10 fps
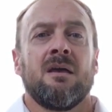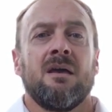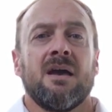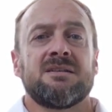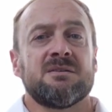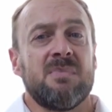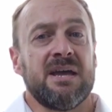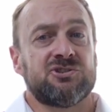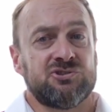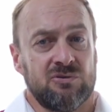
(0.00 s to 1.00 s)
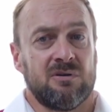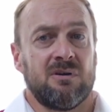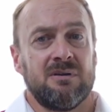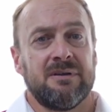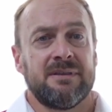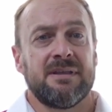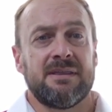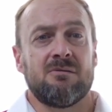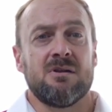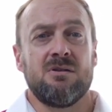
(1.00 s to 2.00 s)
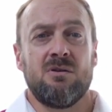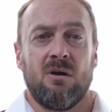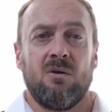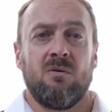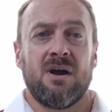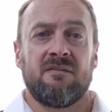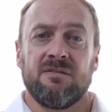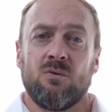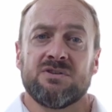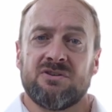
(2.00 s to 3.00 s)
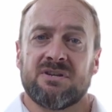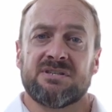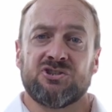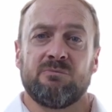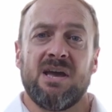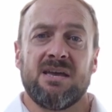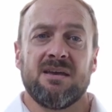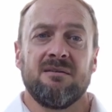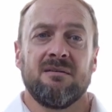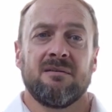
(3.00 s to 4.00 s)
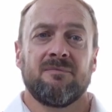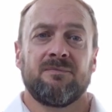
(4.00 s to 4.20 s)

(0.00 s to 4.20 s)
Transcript: And to make sure that there are no flaws in our decision making,